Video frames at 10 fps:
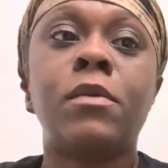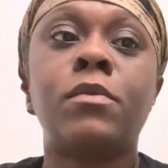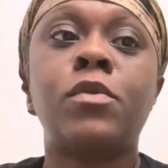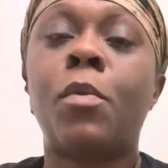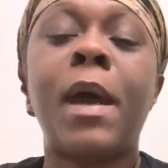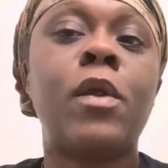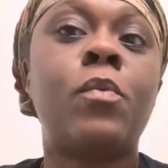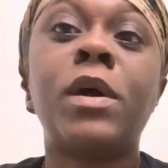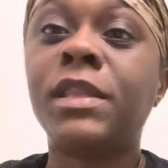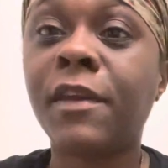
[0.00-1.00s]
no matter
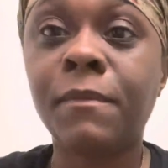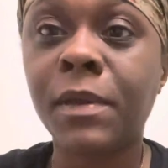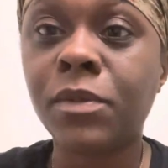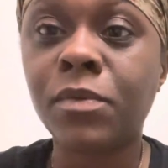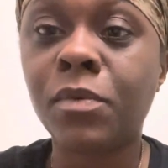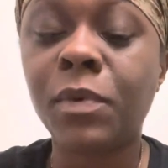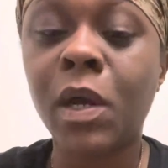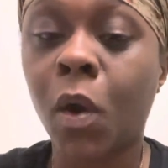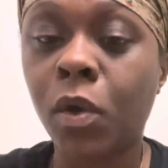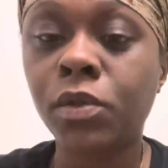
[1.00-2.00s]
what they've been through. We
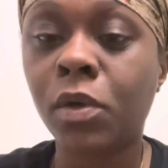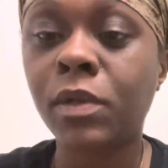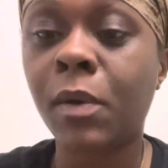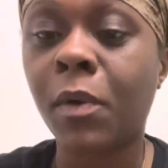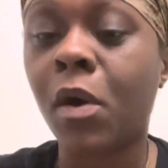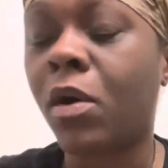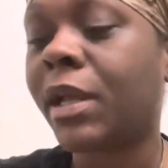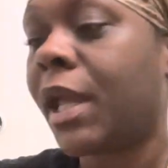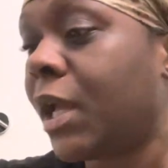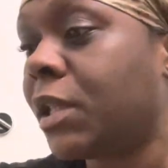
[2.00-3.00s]
all know that we're
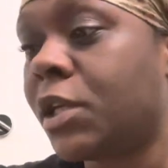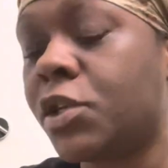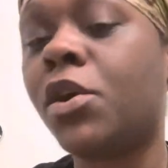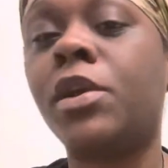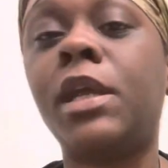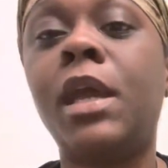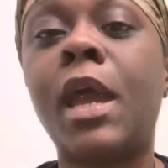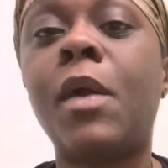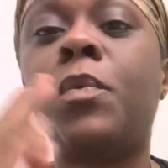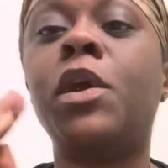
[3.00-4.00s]
on a healing journey
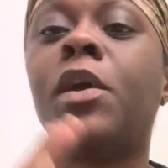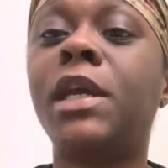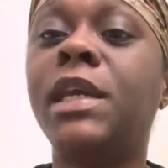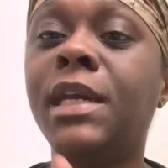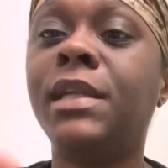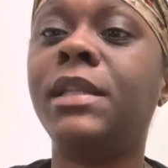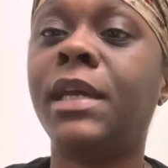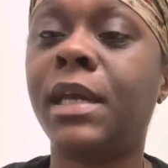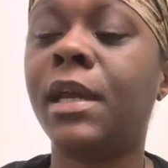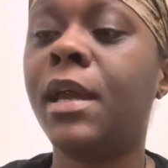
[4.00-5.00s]
and we are
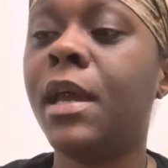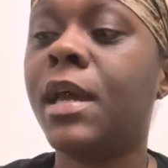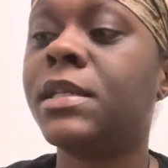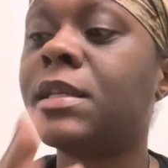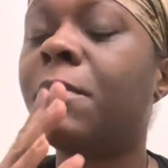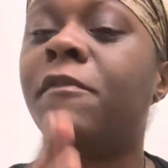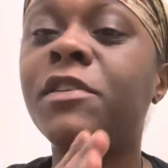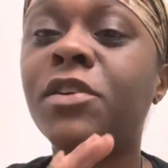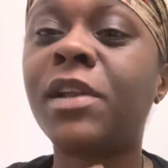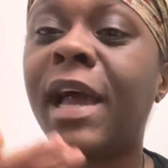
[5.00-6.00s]
healing. Some of
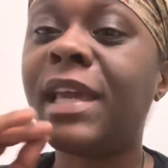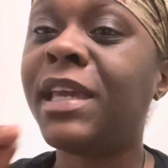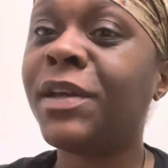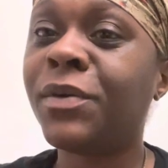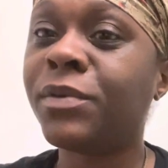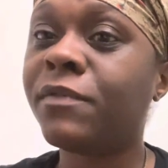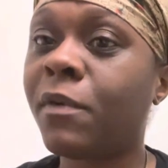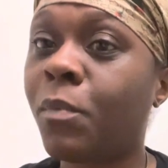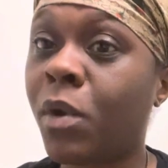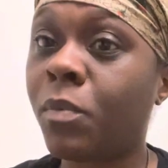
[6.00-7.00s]
us are not healed
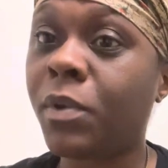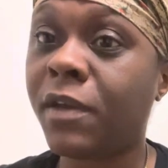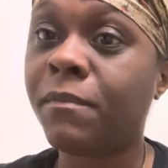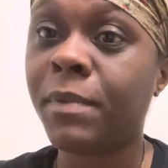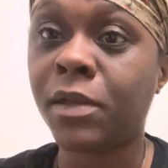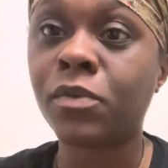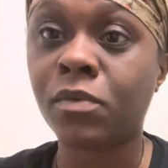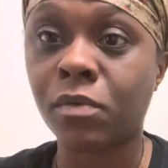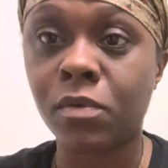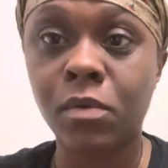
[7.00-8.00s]
from what we've been
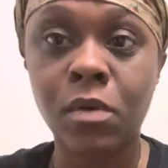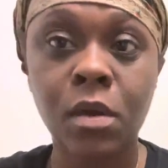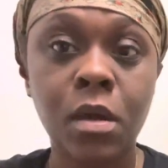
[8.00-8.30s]
through,